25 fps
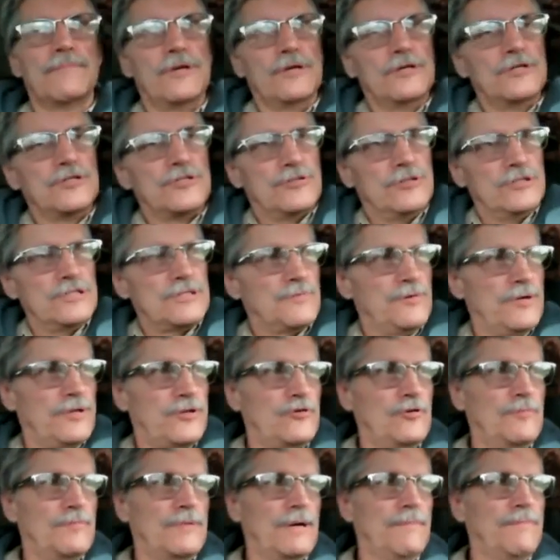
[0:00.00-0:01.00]
The insurance went
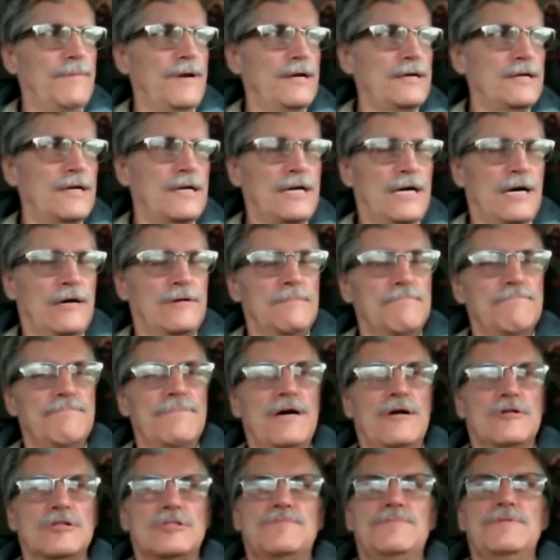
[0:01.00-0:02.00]
through my bank account and
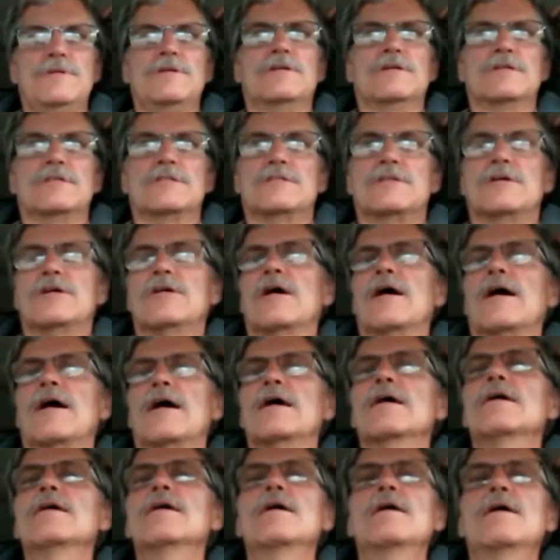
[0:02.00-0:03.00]
bounced because the
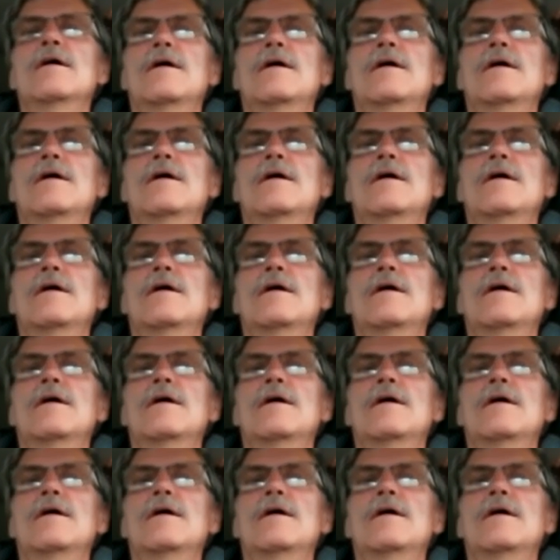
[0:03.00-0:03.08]
guy